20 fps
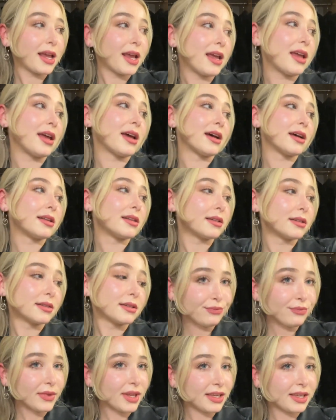
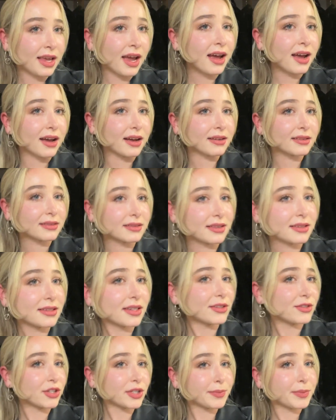And yeah, this
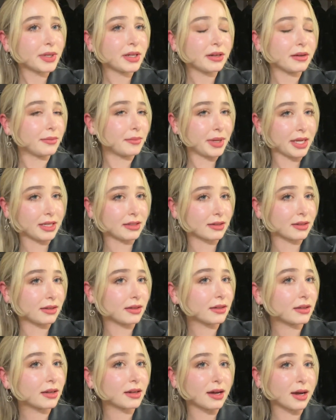has just been an
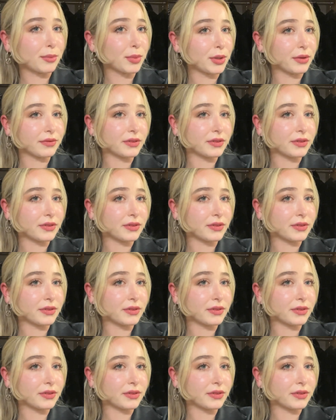amazing couple of